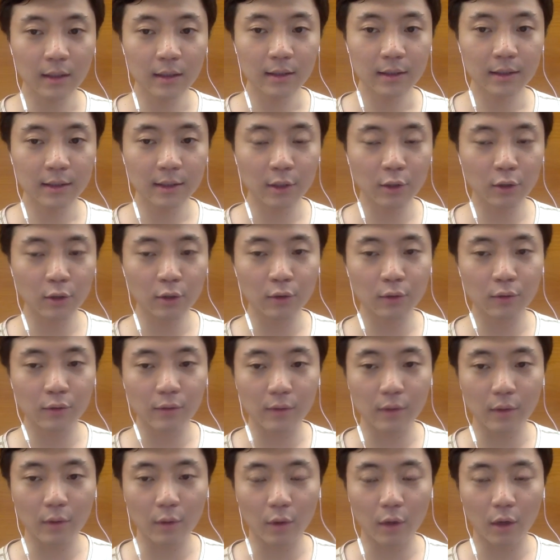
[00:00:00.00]
So
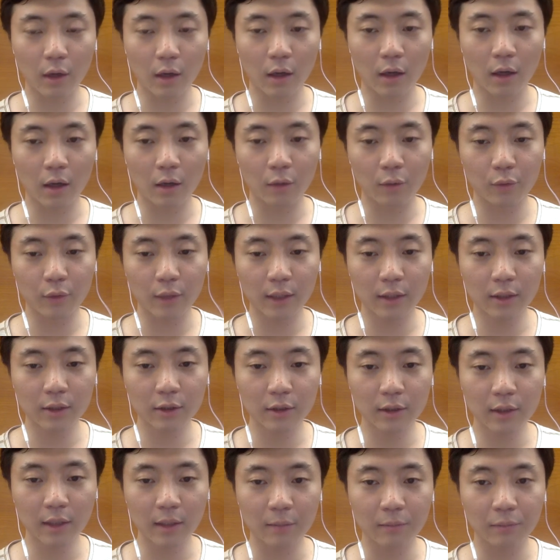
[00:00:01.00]
we
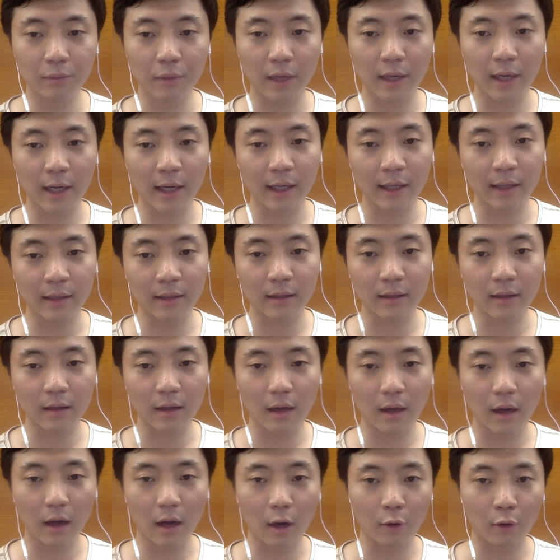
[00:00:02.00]
actually applied
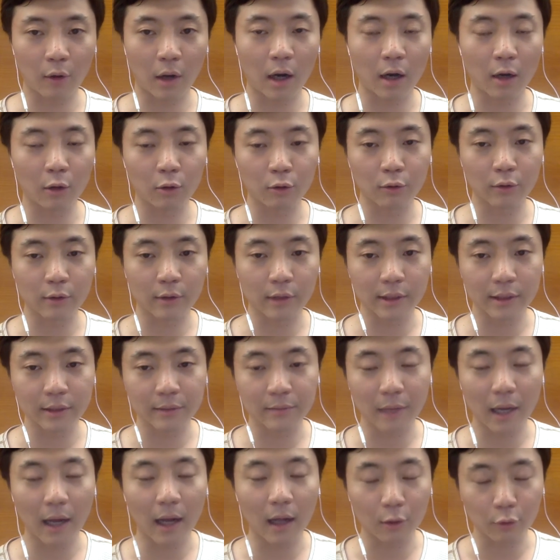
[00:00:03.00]
our
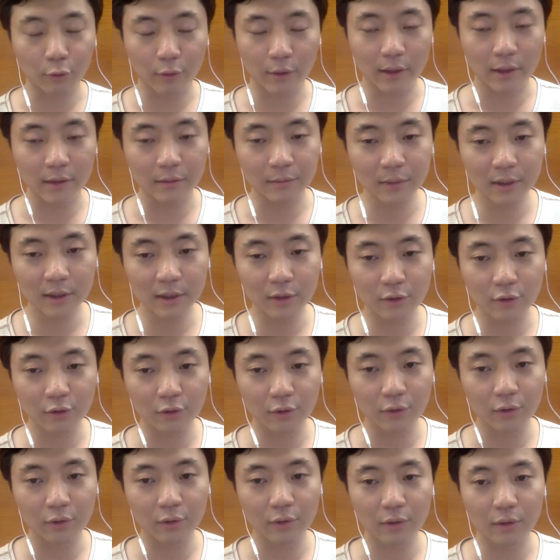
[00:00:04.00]
algorithms
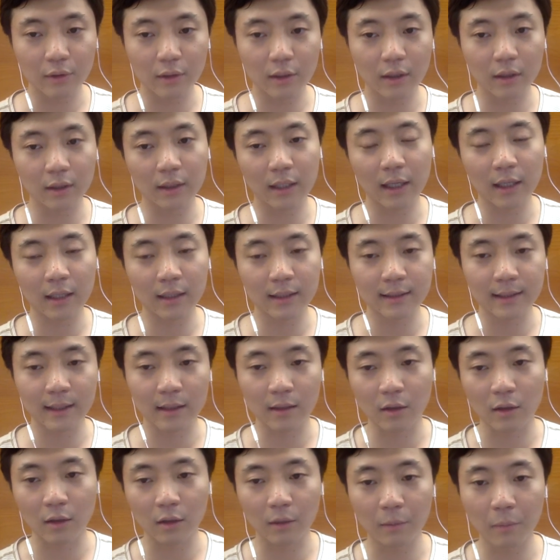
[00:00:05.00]
to the data
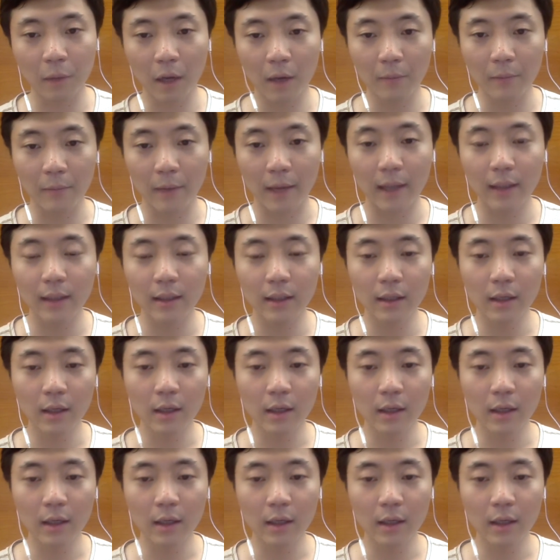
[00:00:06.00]
set called PubMed,